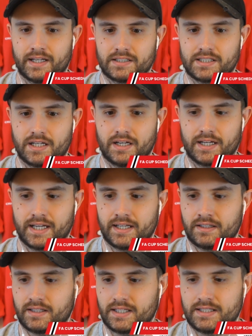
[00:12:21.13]
that start
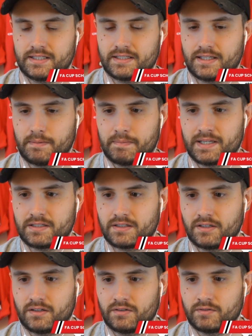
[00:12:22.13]
again is it means
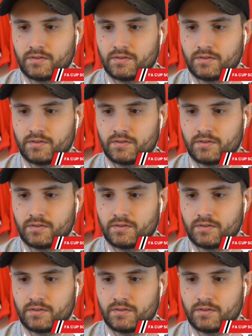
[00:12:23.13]
that